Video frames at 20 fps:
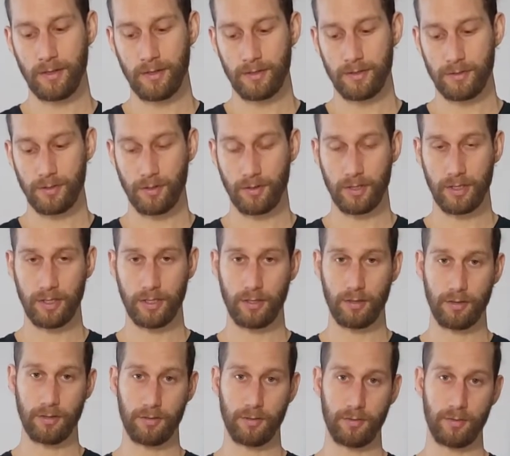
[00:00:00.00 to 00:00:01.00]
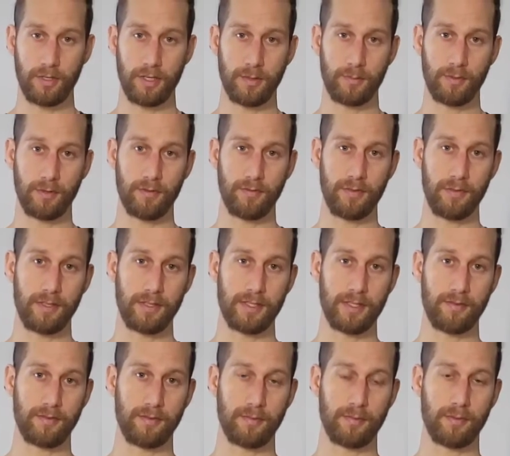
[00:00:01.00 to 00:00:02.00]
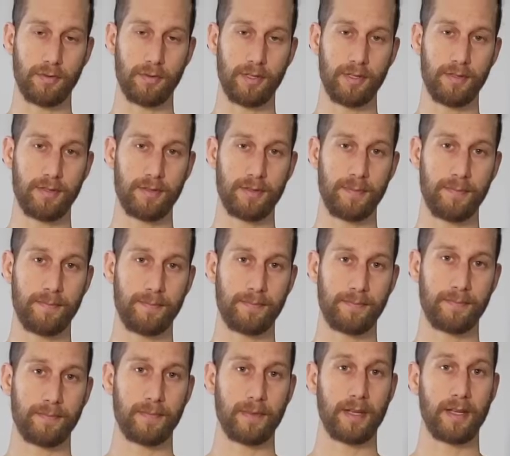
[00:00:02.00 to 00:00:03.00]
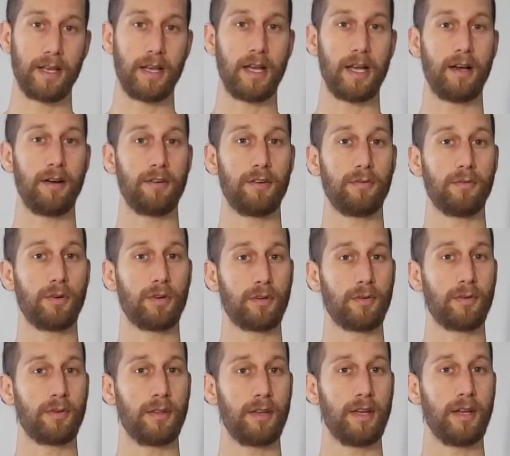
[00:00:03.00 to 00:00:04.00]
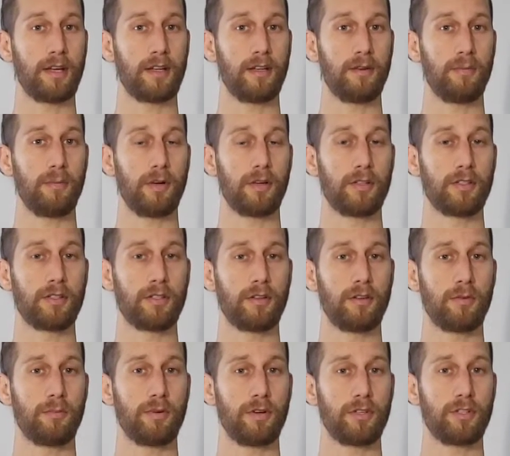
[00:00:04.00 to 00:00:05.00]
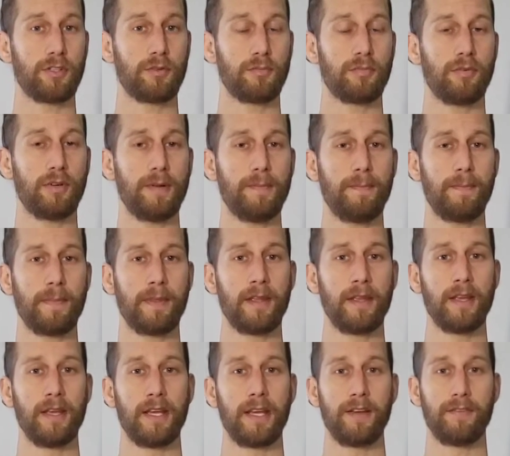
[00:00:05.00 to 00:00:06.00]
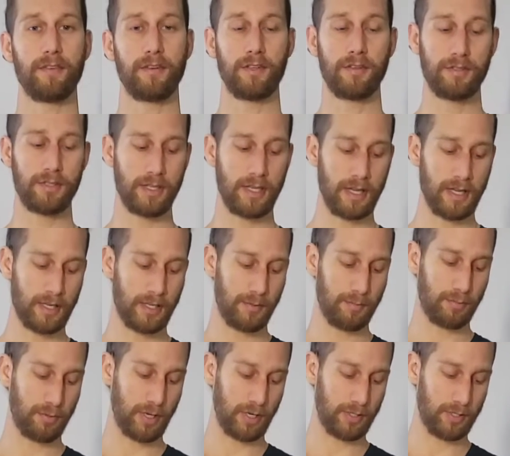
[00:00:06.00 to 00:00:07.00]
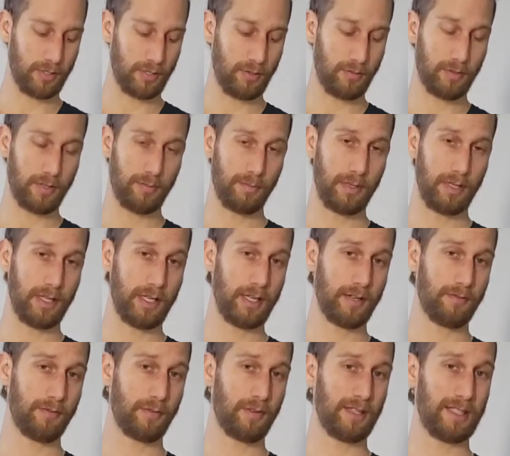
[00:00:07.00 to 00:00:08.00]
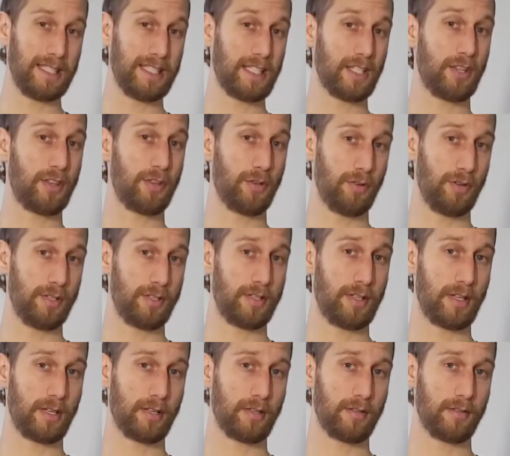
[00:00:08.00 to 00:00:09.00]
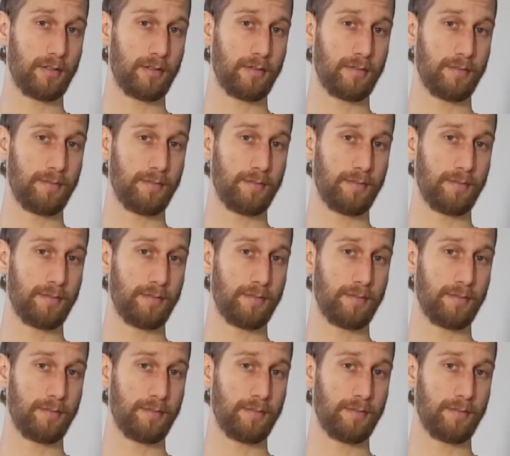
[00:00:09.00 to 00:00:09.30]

So I'm going to go through a number of these different points. How to work with an acupuncture or pressure point. If you're using acupressure, you want to be there for at least 30 seconds.